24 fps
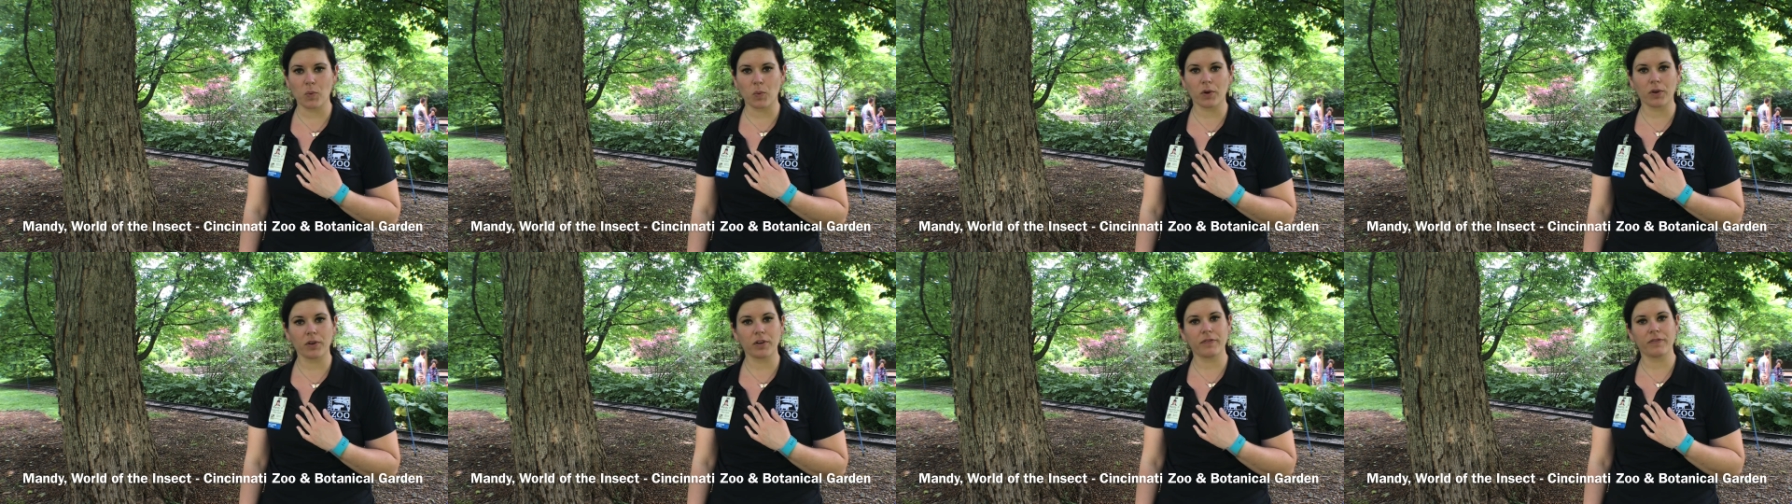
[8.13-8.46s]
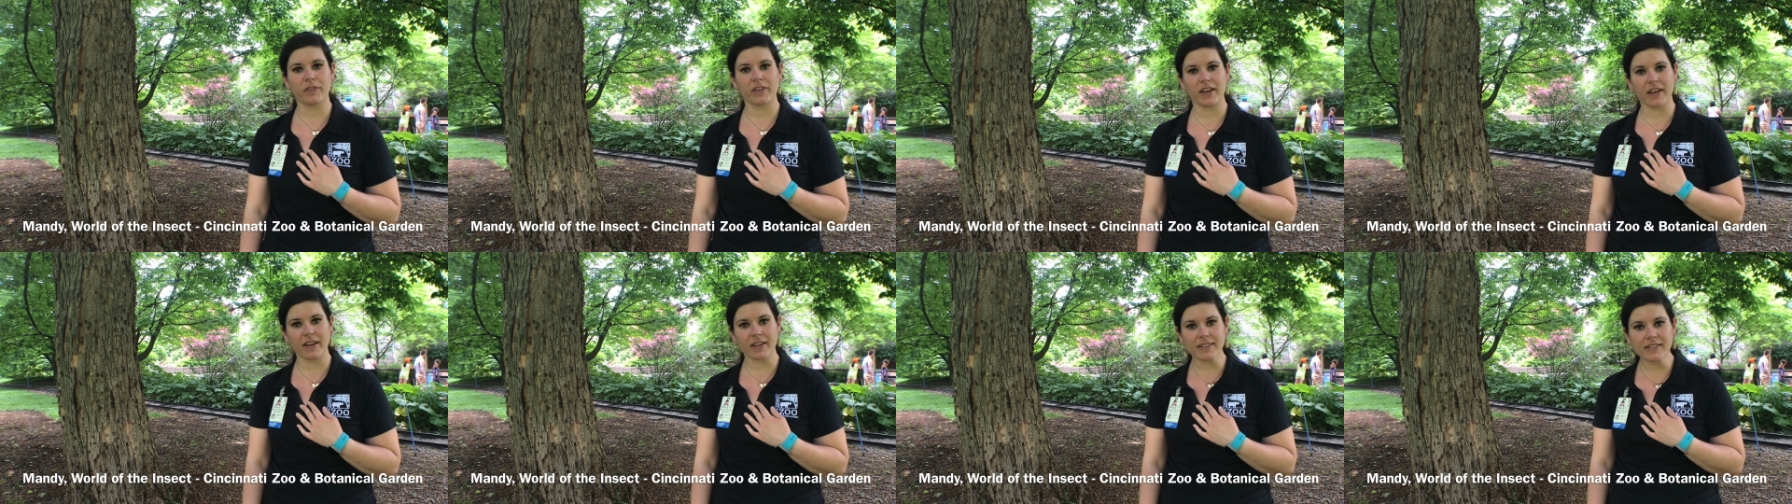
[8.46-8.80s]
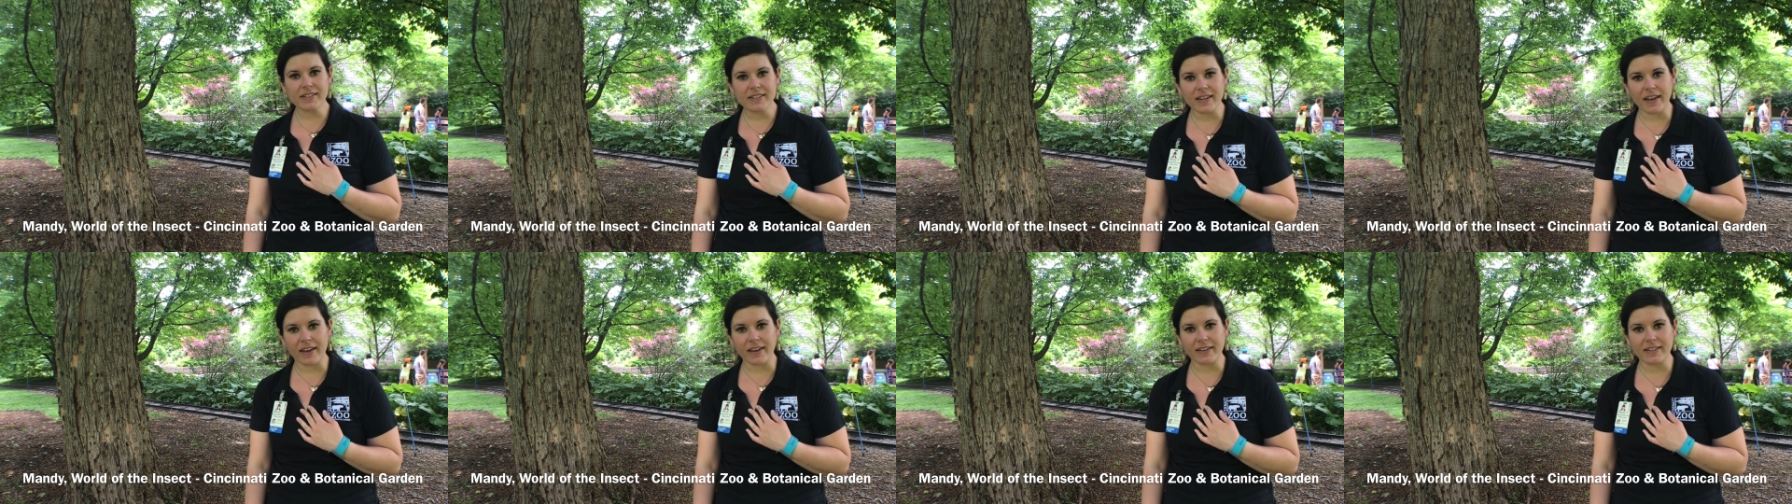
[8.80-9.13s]
World of the
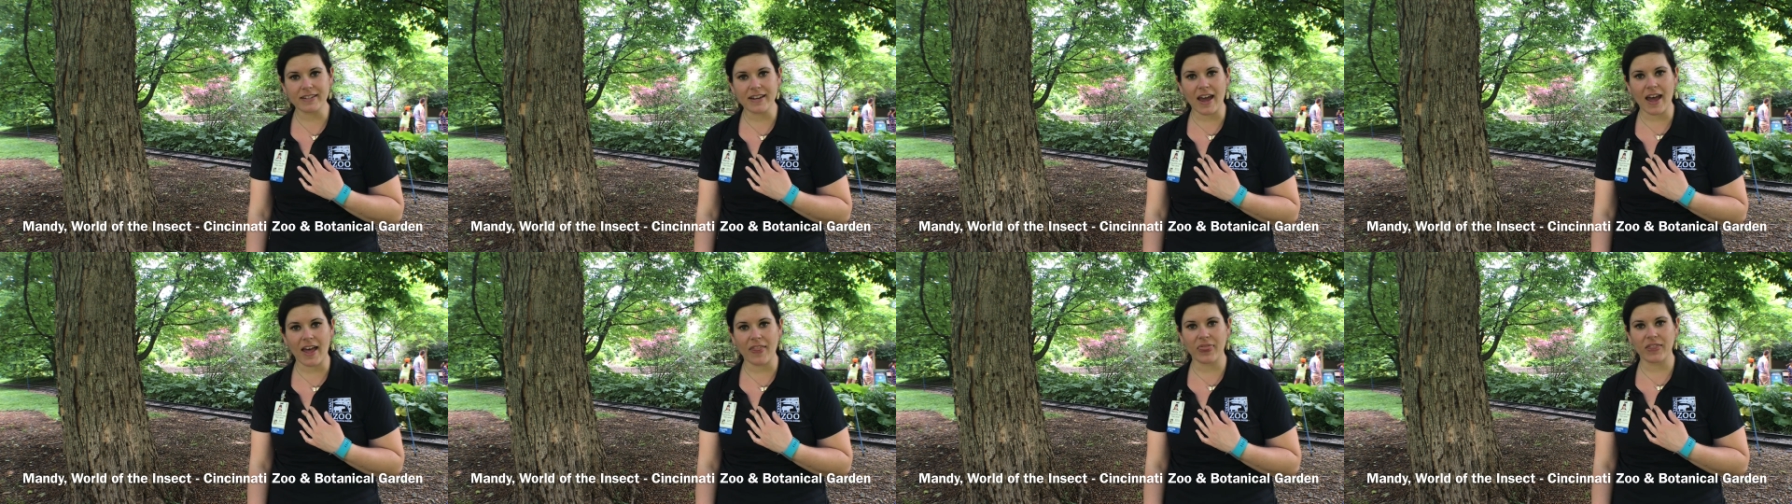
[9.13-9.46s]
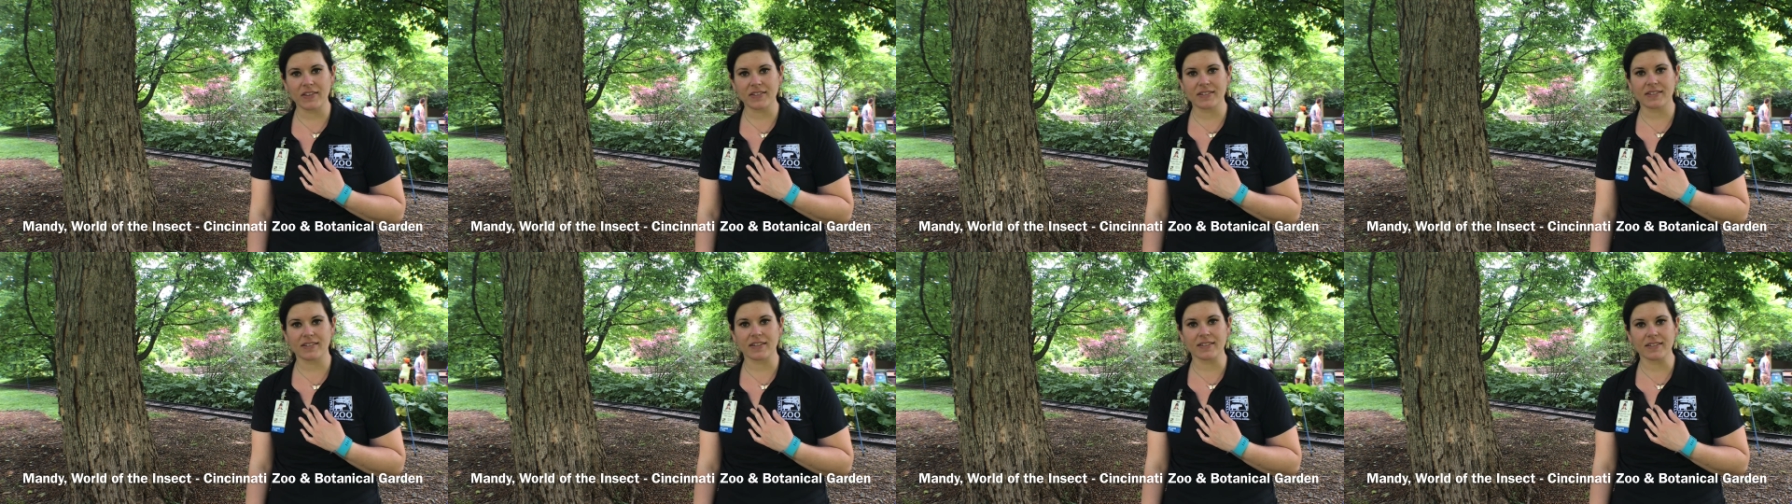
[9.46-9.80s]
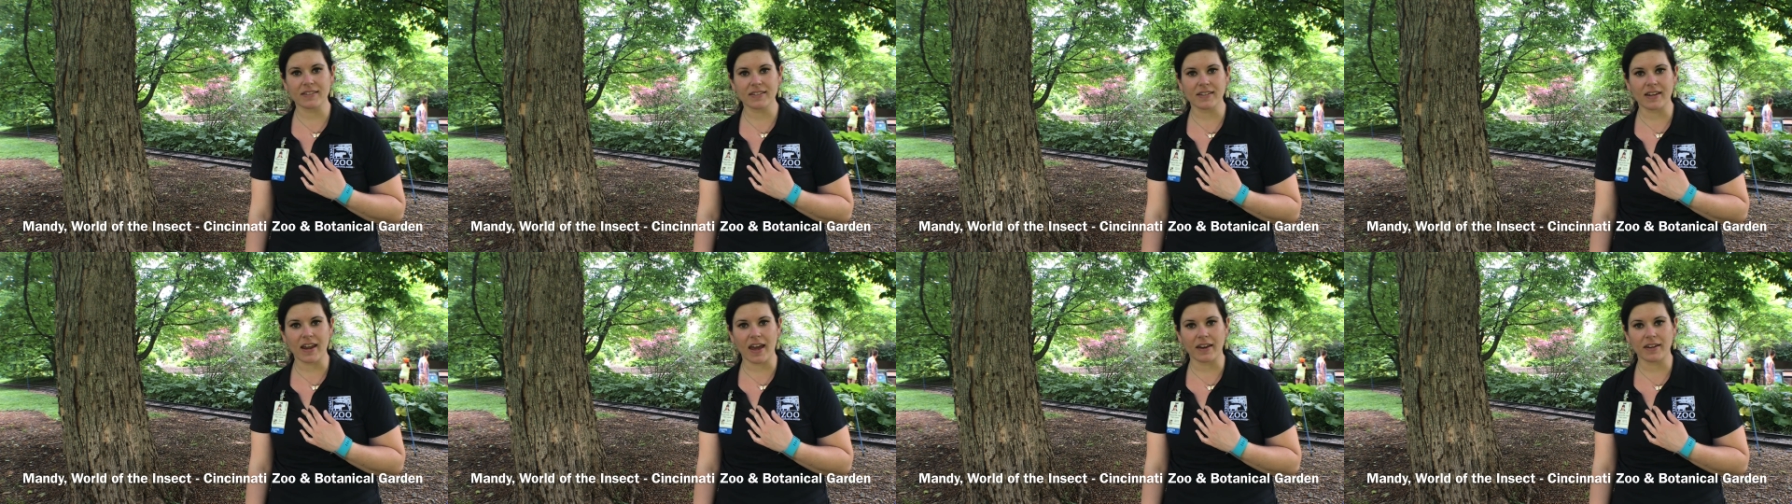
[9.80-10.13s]
Insect at the
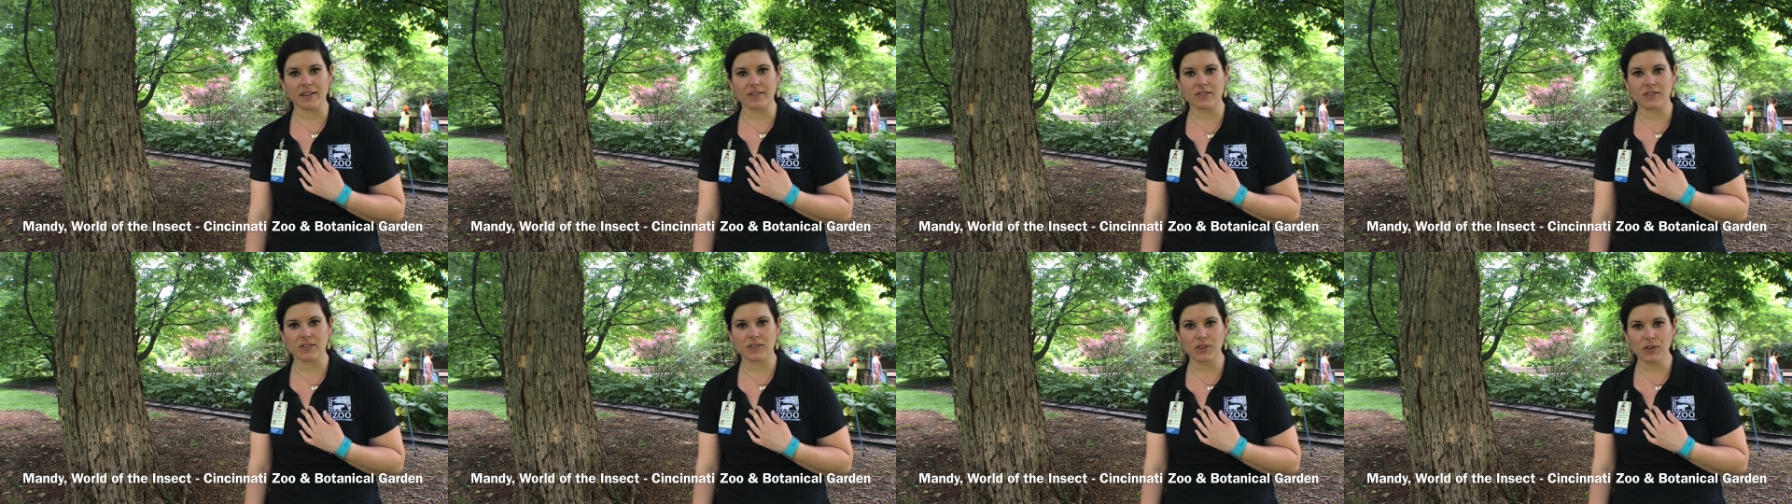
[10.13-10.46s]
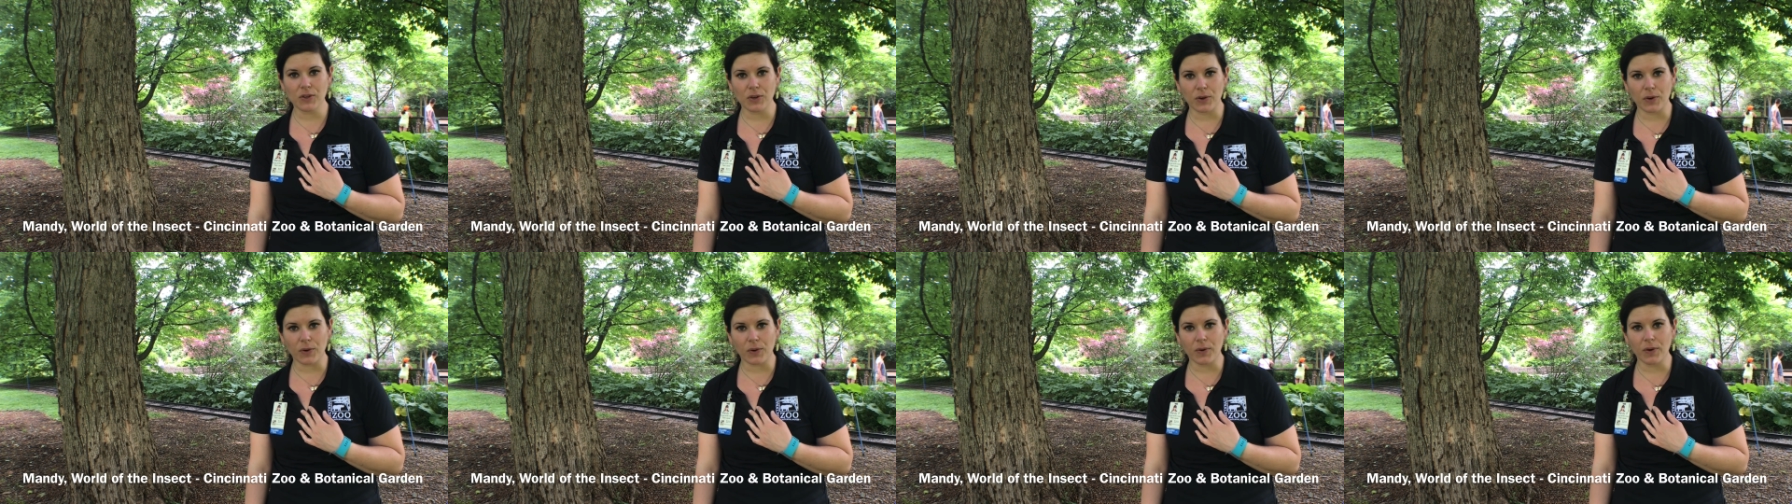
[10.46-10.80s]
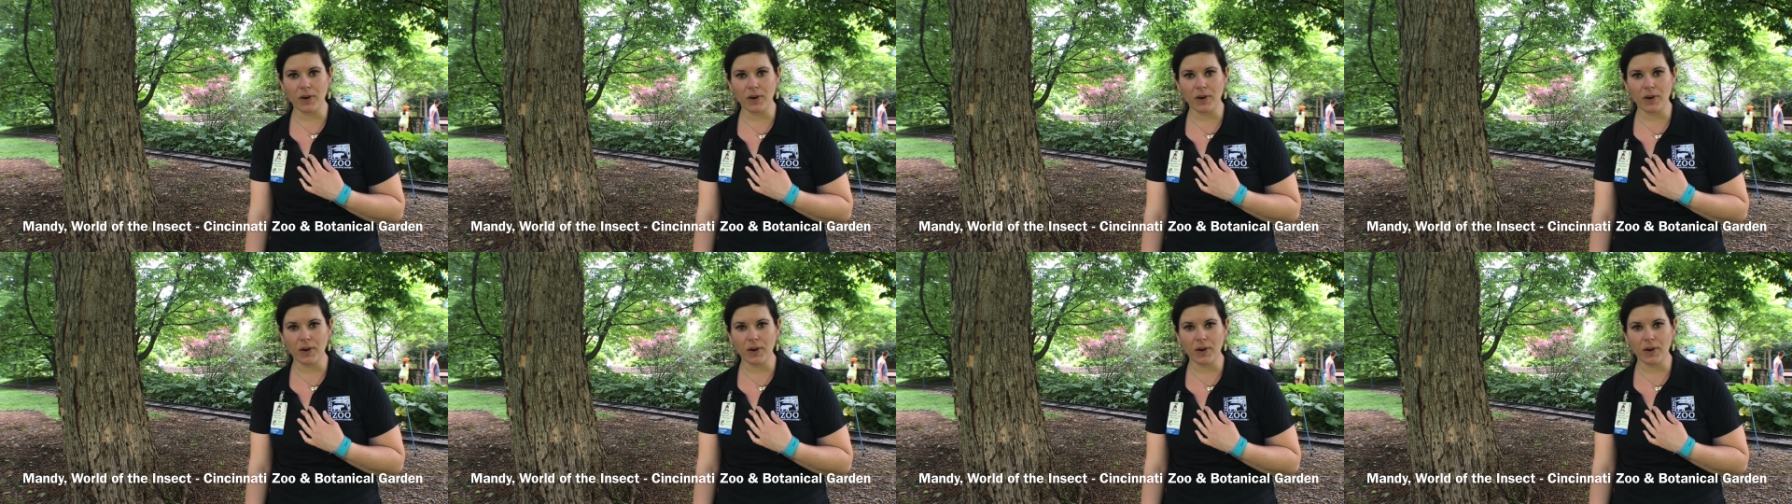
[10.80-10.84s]
Cincinnati Zoo.